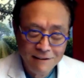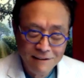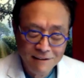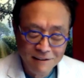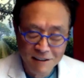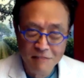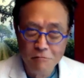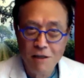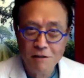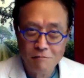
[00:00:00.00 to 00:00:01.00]

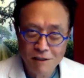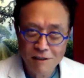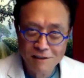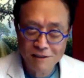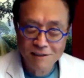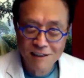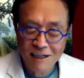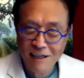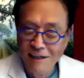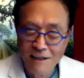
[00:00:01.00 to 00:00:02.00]
One of the reasons I
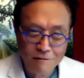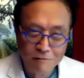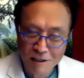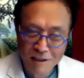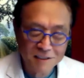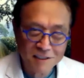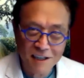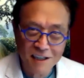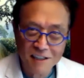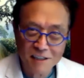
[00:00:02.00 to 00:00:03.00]
love real
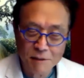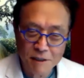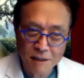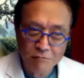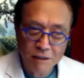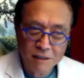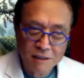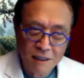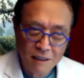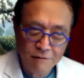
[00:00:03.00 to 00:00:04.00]
estate is because real
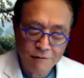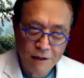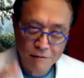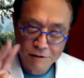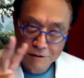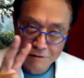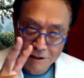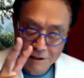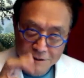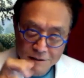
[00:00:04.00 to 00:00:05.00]
estate involves two
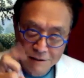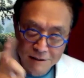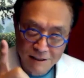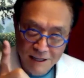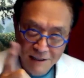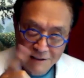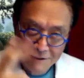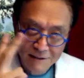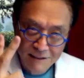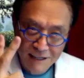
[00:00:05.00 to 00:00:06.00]
things: debt,
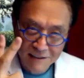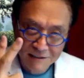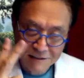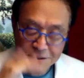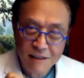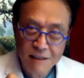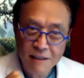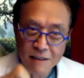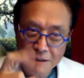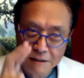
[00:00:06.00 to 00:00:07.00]
taxes.
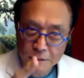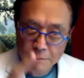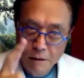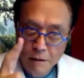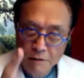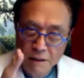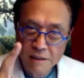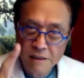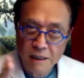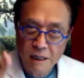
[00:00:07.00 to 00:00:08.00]
The more real
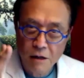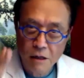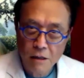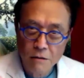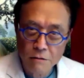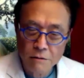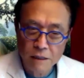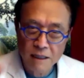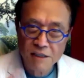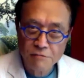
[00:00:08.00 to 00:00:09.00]
estate I own,
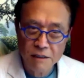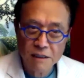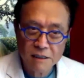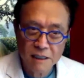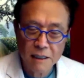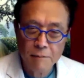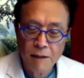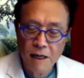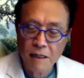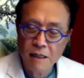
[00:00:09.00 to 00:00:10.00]
the less real estate I
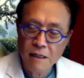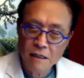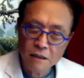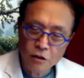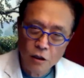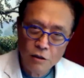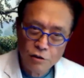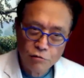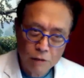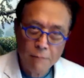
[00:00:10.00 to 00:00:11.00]
pay. Notice
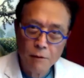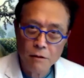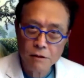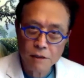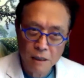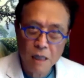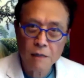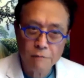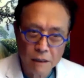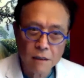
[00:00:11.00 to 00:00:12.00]
Trump owns a lot
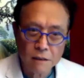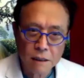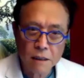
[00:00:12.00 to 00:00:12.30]
of real estate.